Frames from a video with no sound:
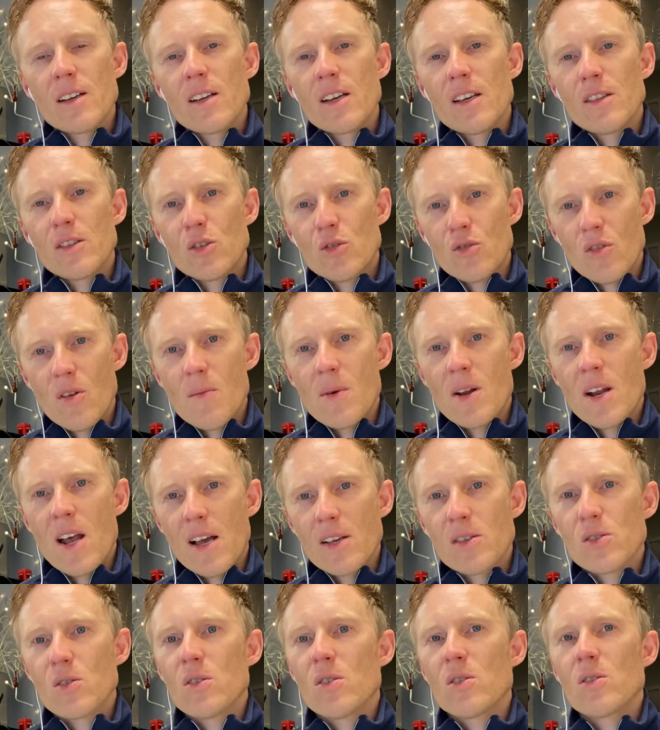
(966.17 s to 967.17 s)
and the treatment
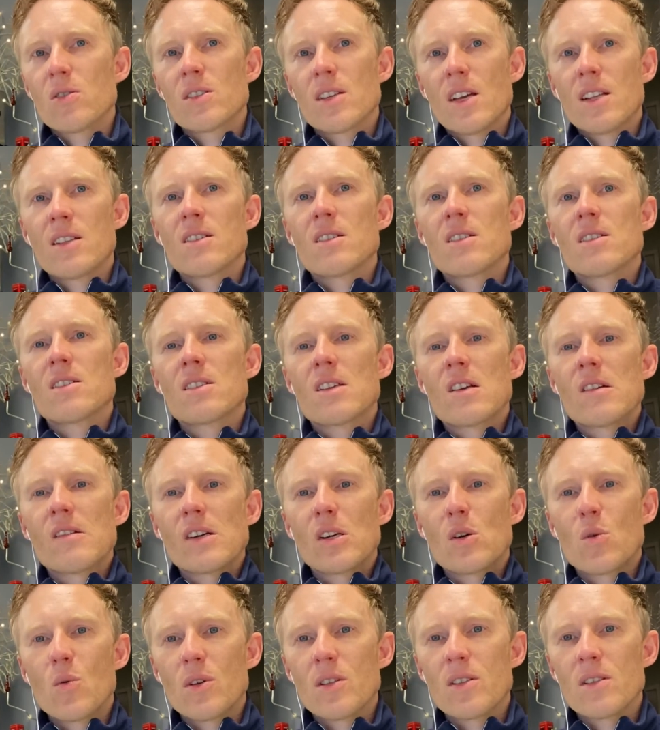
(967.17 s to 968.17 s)
isocenters are in
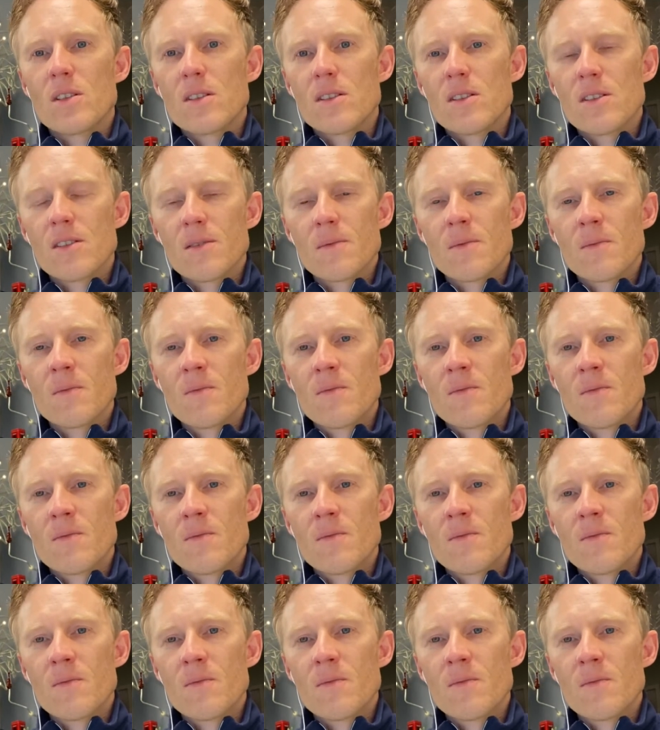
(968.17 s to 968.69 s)
coincidence.